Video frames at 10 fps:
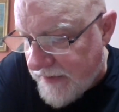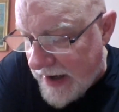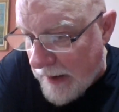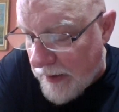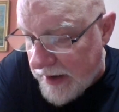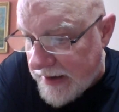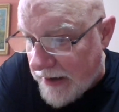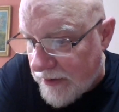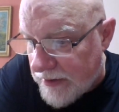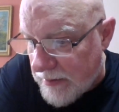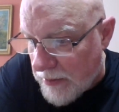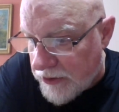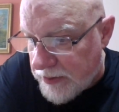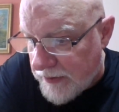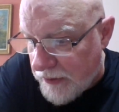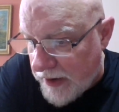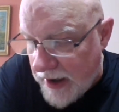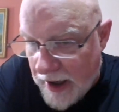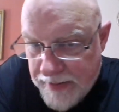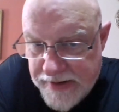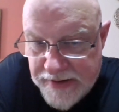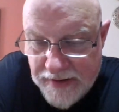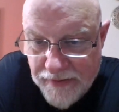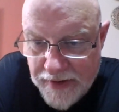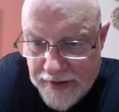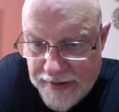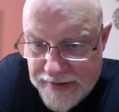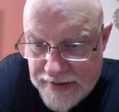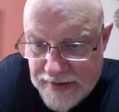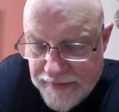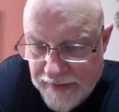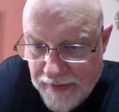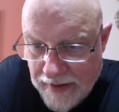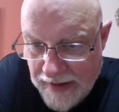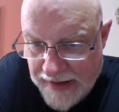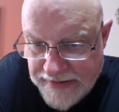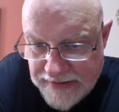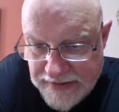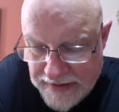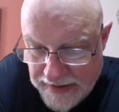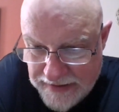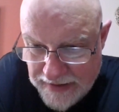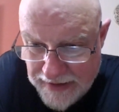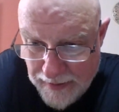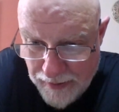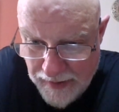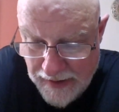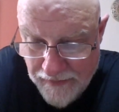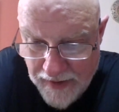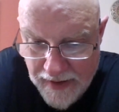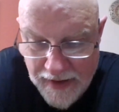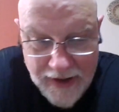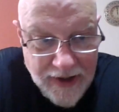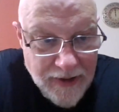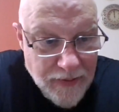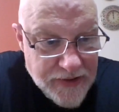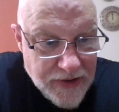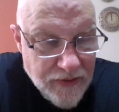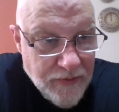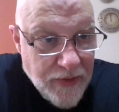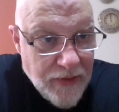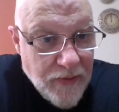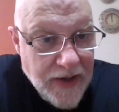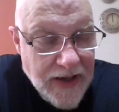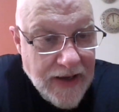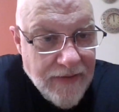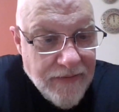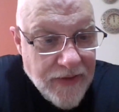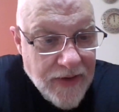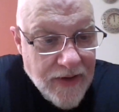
out where I downloaded multiple free copies, different editions of different classics and things like that. But we have Project Gutenberg, we have